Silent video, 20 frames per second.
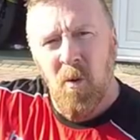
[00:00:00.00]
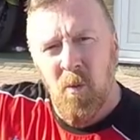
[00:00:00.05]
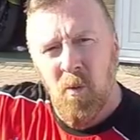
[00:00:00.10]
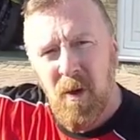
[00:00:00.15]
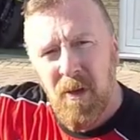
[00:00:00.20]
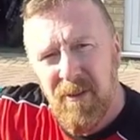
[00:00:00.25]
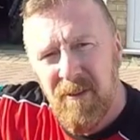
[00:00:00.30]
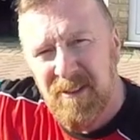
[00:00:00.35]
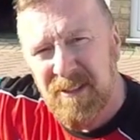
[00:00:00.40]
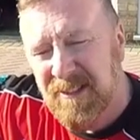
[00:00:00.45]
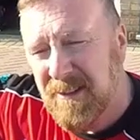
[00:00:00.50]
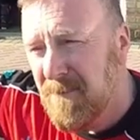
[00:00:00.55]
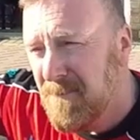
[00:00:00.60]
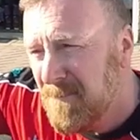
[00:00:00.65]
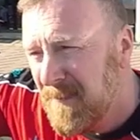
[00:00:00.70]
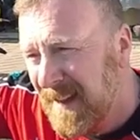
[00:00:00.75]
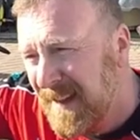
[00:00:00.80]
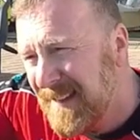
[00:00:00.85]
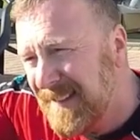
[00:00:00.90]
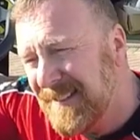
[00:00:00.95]
whether it's an
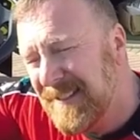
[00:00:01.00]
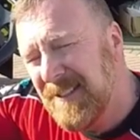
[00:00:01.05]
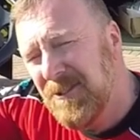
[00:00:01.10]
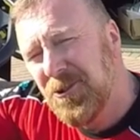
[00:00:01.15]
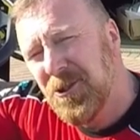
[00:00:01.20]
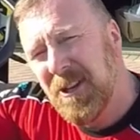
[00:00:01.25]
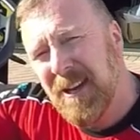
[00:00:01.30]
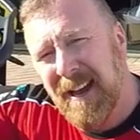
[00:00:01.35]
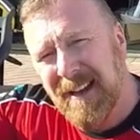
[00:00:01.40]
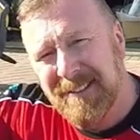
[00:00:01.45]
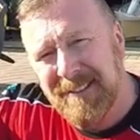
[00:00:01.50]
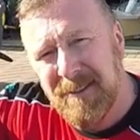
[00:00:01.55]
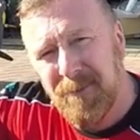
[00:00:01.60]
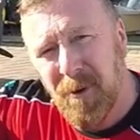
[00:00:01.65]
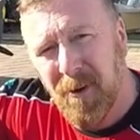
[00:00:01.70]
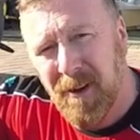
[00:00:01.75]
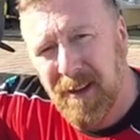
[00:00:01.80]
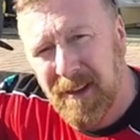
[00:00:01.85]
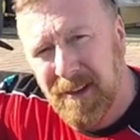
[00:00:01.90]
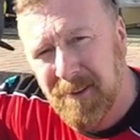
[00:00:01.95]
amazing Ducati
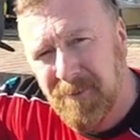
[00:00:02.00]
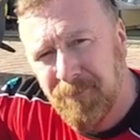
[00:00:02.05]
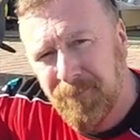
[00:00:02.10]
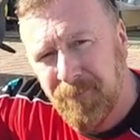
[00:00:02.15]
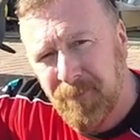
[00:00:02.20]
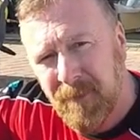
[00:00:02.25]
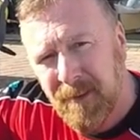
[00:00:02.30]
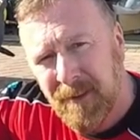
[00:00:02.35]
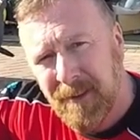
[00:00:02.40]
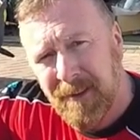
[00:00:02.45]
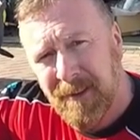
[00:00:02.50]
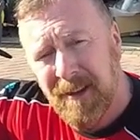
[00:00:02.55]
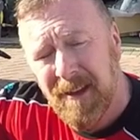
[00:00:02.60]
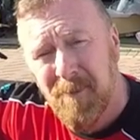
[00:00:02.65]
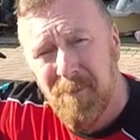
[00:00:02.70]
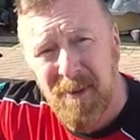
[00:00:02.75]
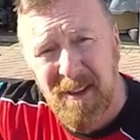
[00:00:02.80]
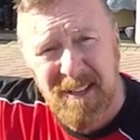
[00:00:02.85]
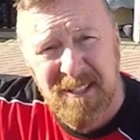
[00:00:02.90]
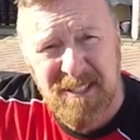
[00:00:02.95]
bike,
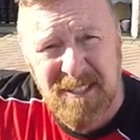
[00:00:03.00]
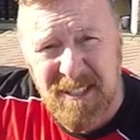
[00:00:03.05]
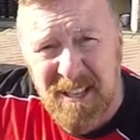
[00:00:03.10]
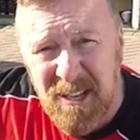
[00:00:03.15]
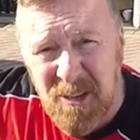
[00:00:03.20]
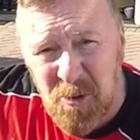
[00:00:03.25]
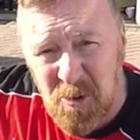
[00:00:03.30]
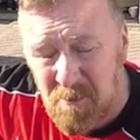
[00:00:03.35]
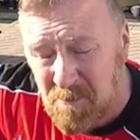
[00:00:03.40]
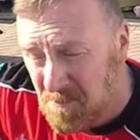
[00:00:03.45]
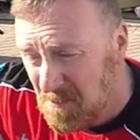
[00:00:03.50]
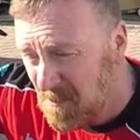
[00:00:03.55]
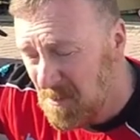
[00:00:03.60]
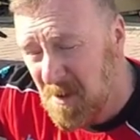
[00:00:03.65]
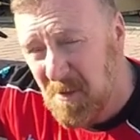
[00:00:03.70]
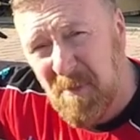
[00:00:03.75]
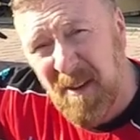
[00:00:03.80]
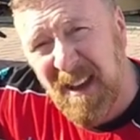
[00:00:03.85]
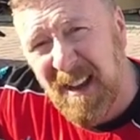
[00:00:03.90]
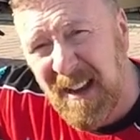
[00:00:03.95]
a bit of skill,
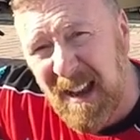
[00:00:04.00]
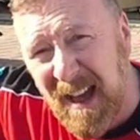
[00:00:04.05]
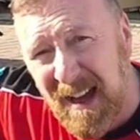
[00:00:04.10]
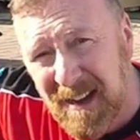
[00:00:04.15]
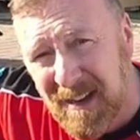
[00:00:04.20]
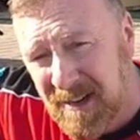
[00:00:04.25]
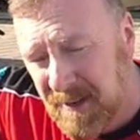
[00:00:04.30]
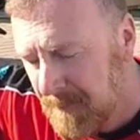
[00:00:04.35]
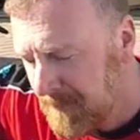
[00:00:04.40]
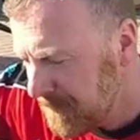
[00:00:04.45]
a bit of luck,